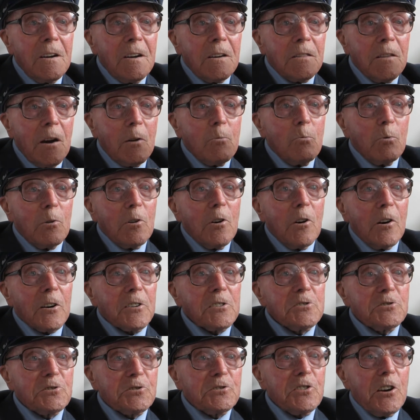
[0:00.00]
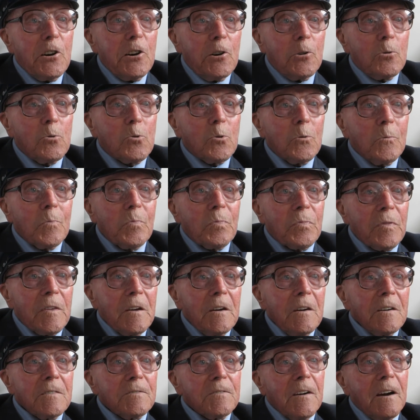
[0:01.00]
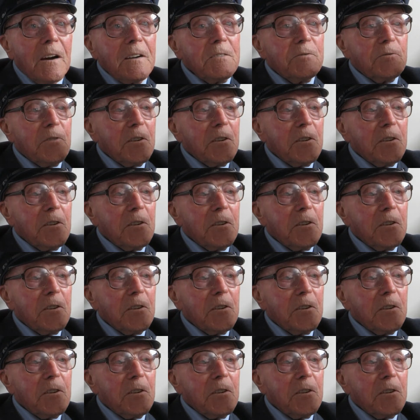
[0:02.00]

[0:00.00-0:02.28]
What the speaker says: they were like a shell. They